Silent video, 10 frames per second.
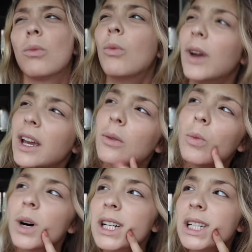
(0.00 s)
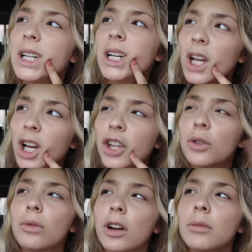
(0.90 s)

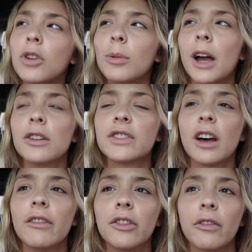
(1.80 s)
learn more about yourself